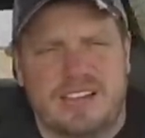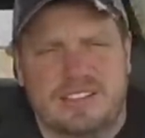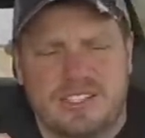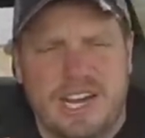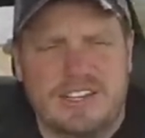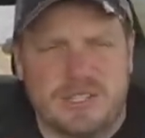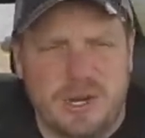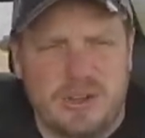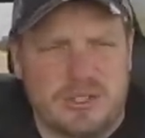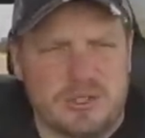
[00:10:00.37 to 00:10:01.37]
I tried
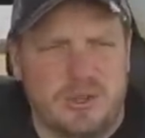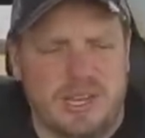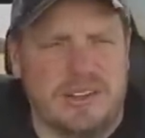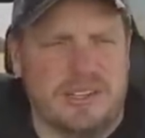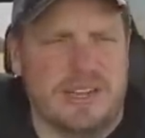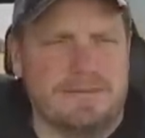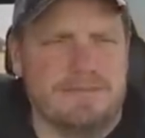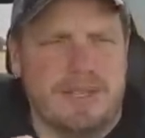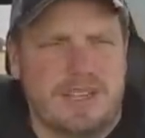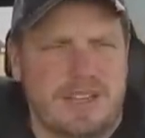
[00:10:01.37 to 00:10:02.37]
Trail Control the other day,
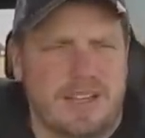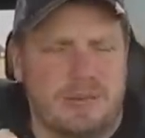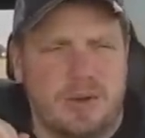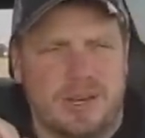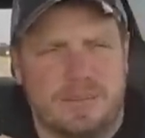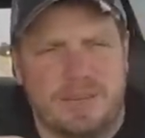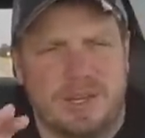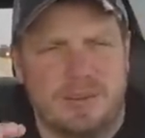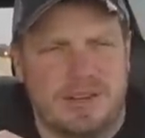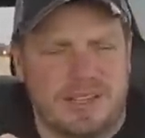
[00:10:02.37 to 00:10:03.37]
going up a
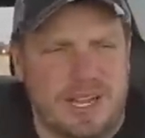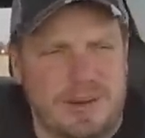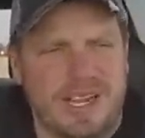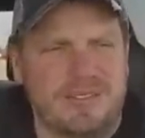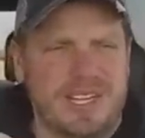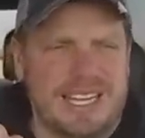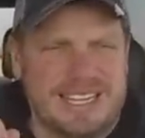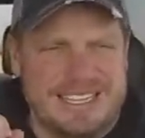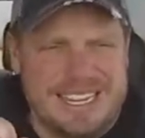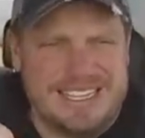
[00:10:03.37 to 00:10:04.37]
little bit of climb. I didn't really
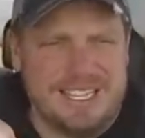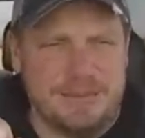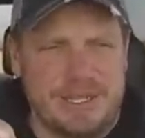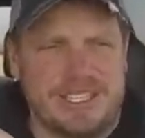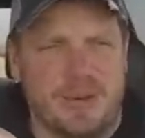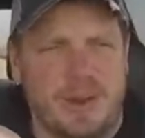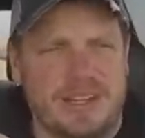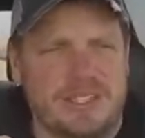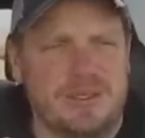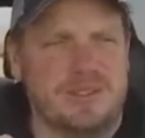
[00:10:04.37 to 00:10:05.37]
get to test it as much as I
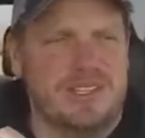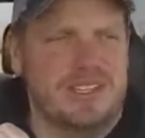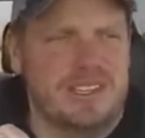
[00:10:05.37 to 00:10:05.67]
wanted to